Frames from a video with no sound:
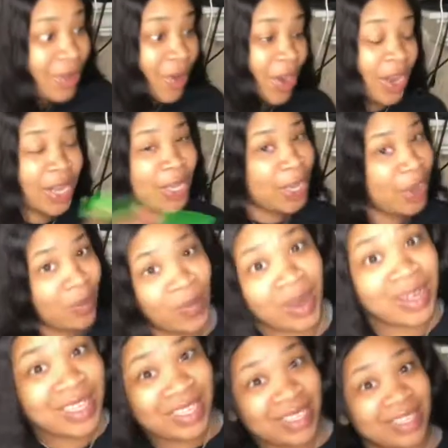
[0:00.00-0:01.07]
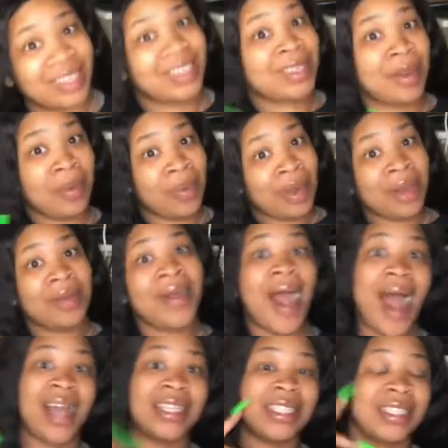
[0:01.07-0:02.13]
or you know works somewhere who
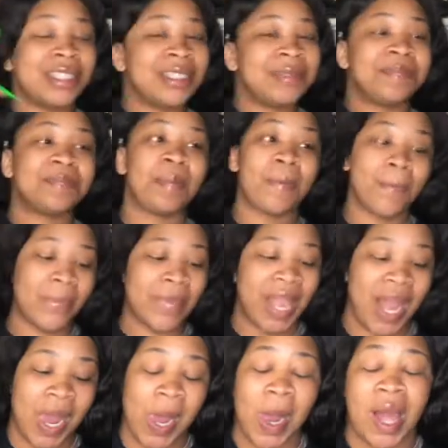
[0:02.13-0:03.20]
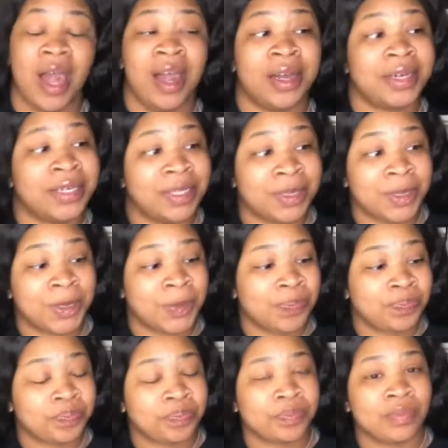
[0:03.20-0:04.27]
has them,
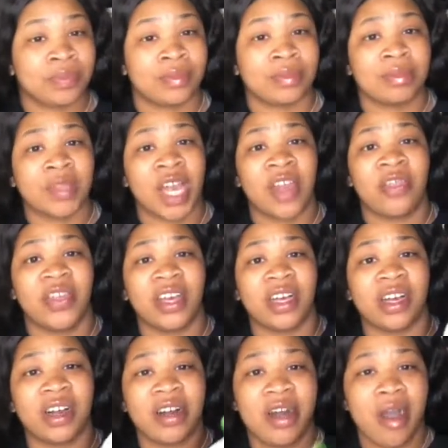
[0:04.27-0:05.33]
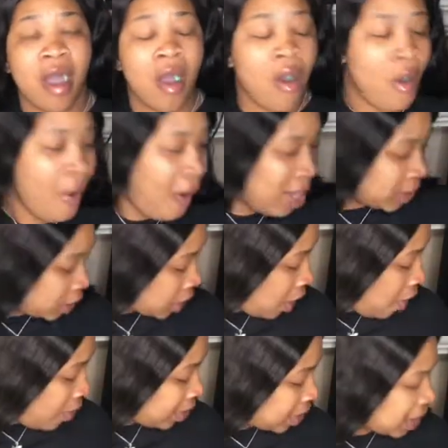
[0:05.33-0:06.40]
um, the
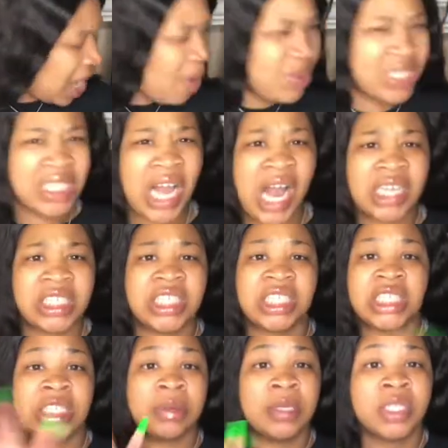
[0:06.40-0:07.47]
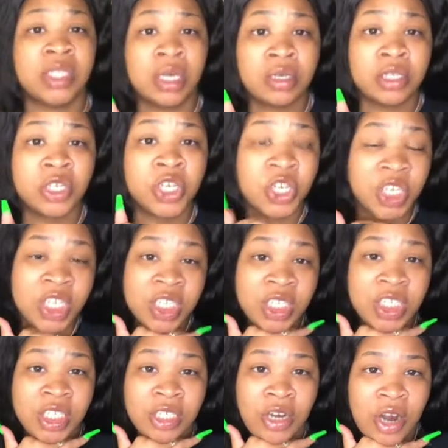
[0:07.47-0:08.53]
which which kinds the cinnamon toast
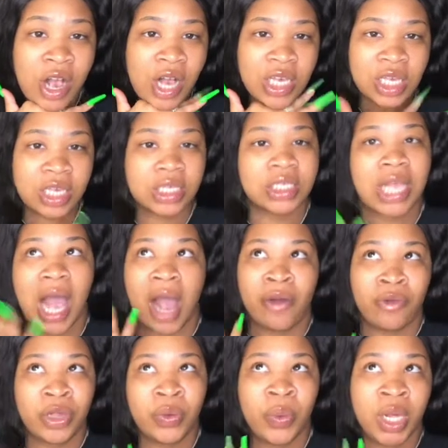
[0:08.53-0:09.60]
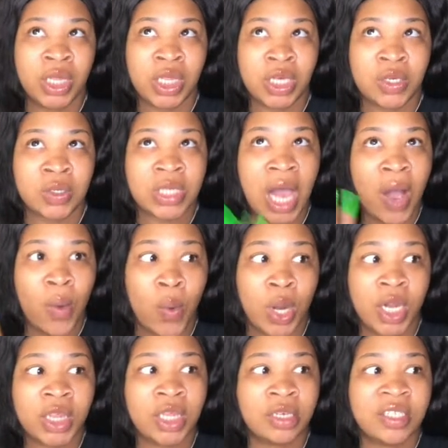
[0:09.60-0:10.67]
crunch crocs? I really wanted those. I
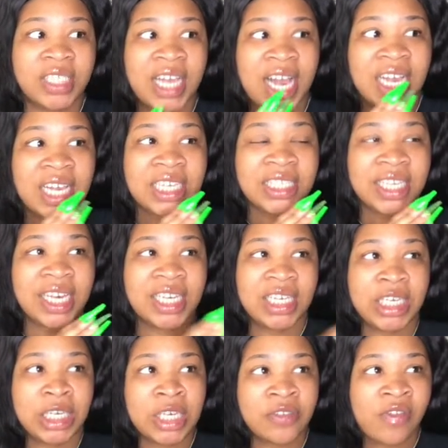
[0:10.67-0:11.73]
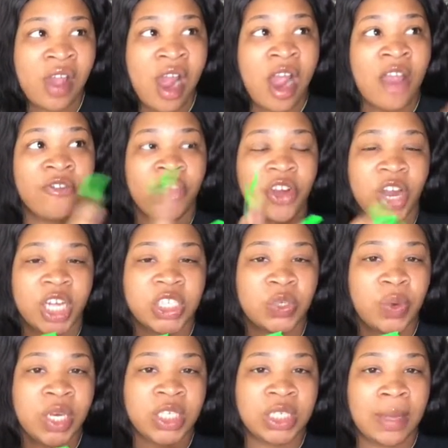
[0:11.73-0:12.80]
wanted those as a gift for
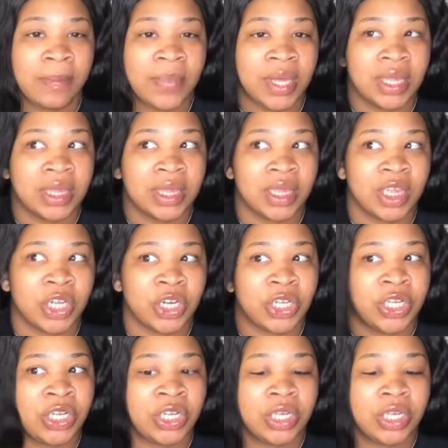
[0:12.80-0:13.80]
graduation, but literally